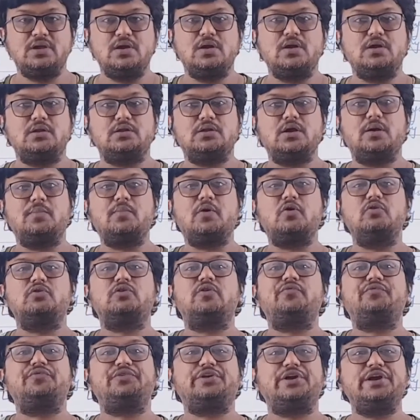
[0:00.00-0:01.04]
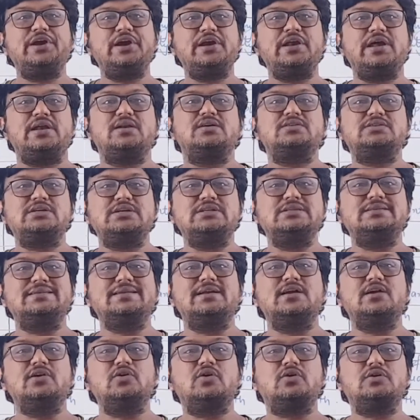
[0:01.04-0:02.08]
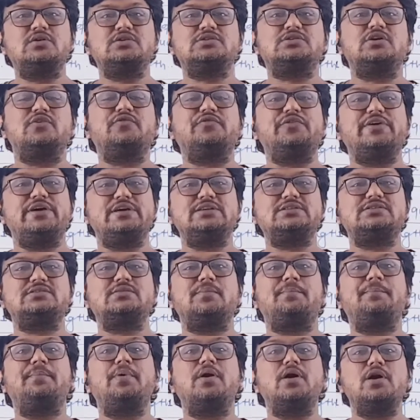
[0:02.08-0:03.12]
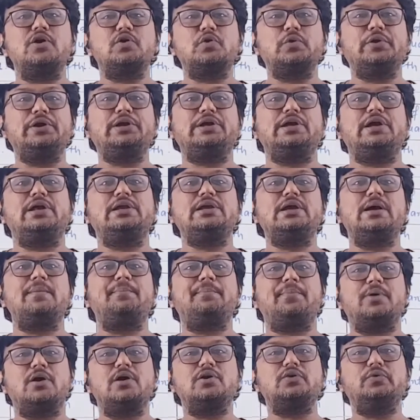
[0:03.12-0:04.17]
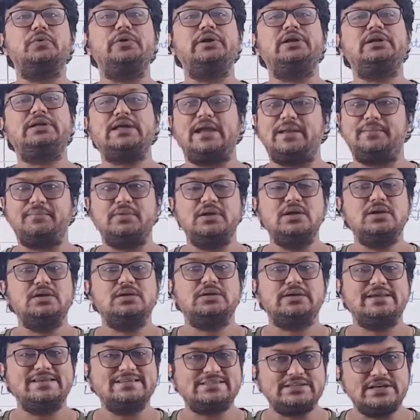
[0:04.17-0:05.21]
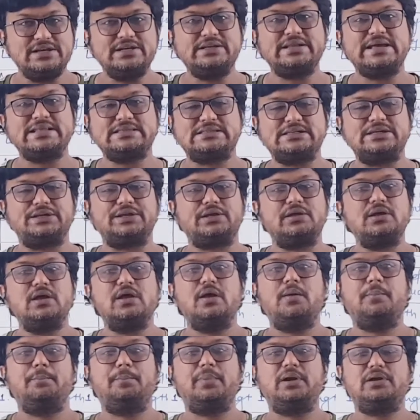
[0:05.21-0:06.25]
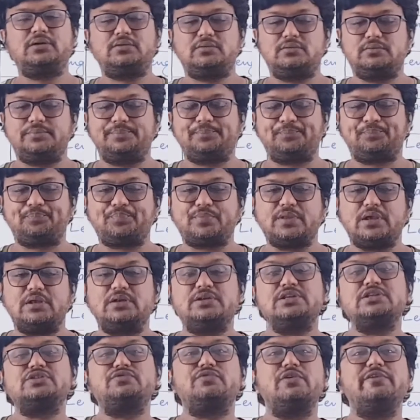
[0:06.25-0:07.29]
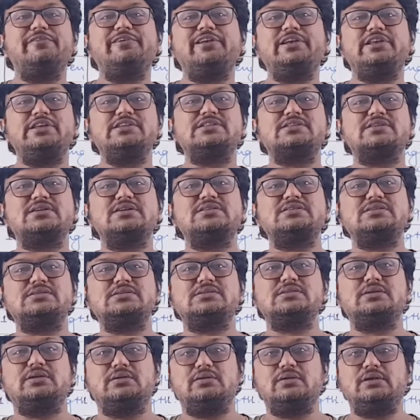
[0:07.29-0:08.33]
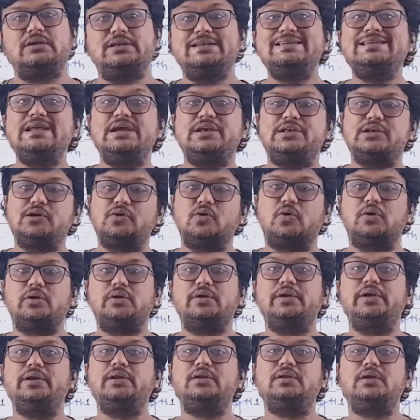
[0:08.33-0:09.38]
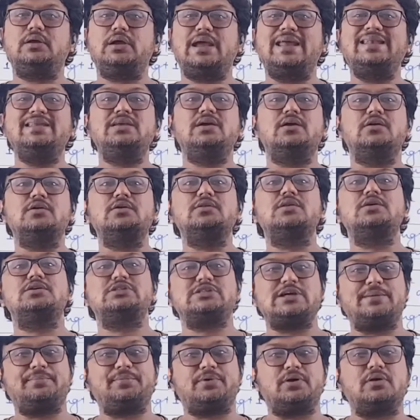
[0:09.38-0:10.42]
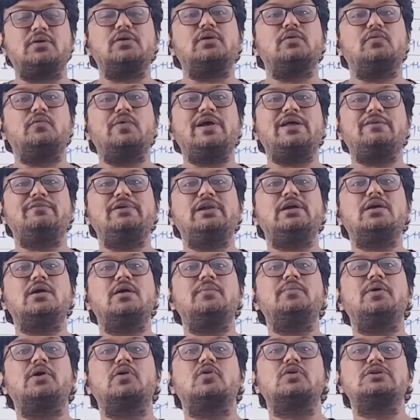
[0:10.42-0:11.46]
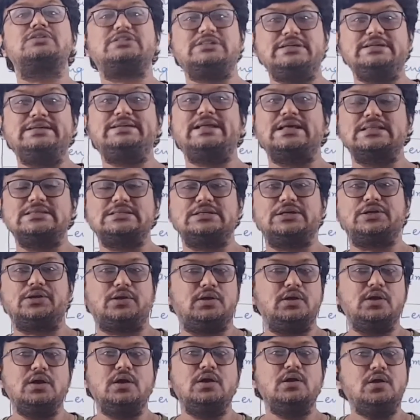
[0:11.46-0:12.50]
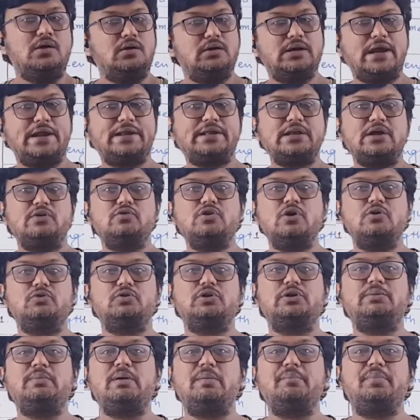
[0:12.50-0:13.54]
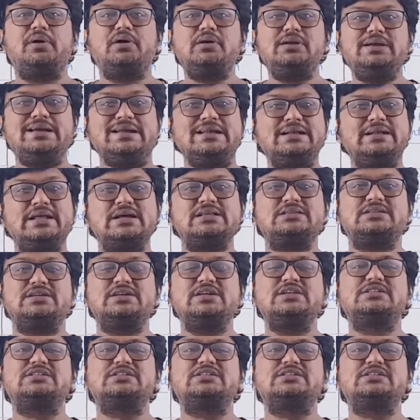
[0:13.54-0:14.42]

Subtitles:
The amount of radiant energy incident on the surface per unit area per unit time is intensity. But this we will discuss later on in any another chapter where we will come across intensity. Right now you have to remember intensity is